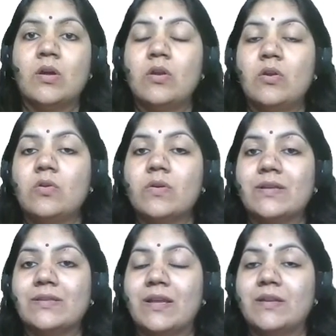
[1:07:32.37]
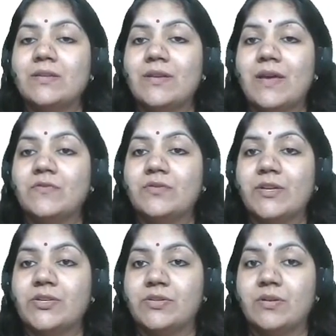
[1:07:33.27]
Lok Adalat derives
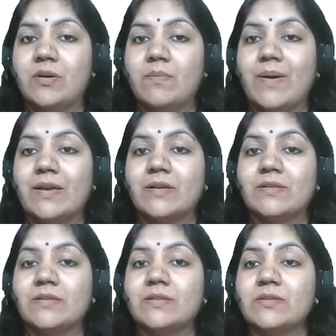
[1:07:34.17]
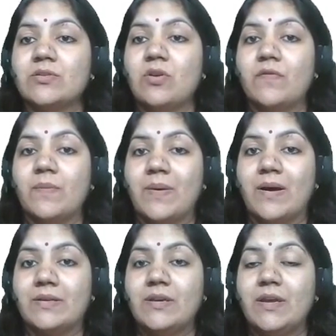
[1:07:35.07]
jurisdiction by consent of the
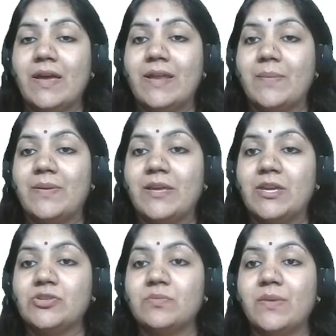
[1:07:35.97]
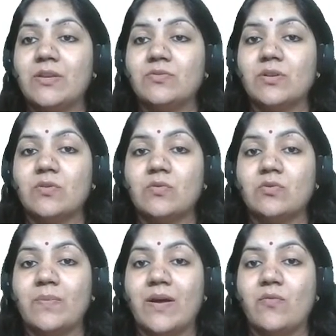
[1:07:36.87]
party, an application made to the
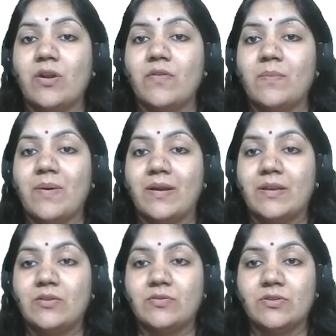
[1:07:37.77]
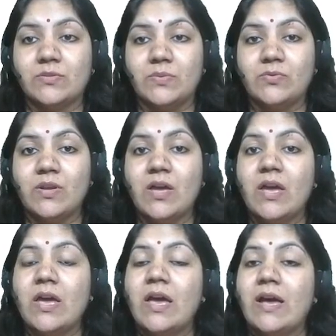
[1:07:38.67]
court by one of the party to the dispute,
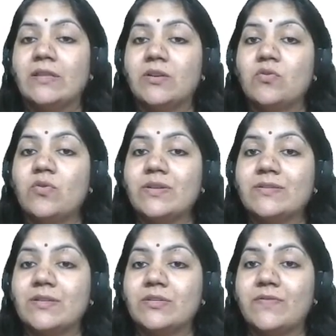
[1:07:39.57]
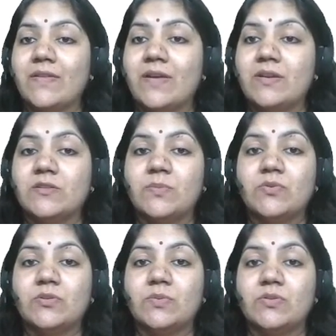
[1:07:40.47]
and the court is satisfied that
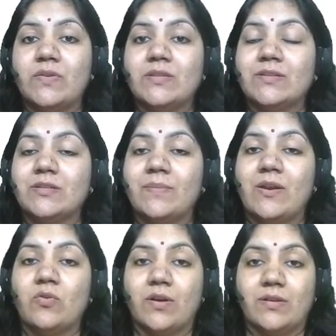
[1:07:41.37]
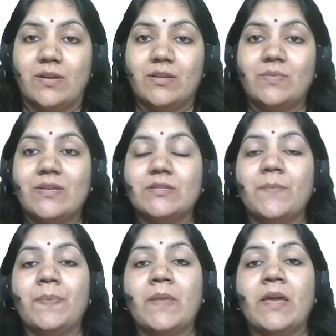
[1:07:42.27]
dispute is between settled by Lok Adalat. It means
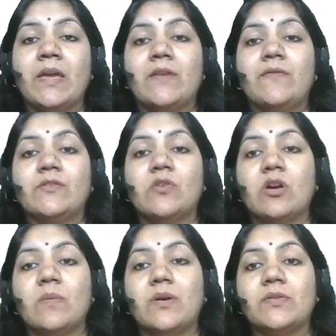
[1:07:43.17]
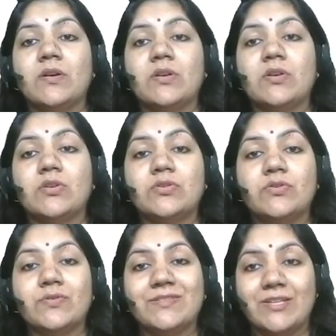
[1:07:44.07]
if you talk about the
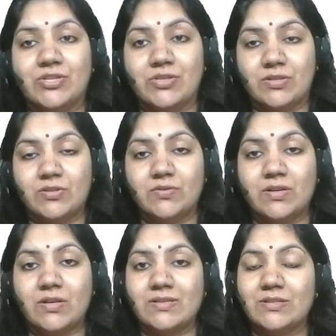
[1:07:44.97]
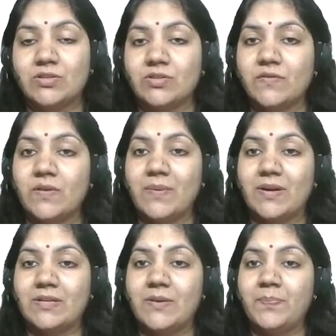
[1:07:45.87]
jurisdiction, so the consent of the
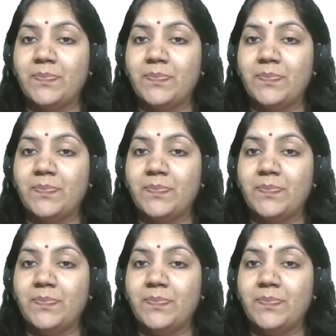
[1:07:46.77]
party,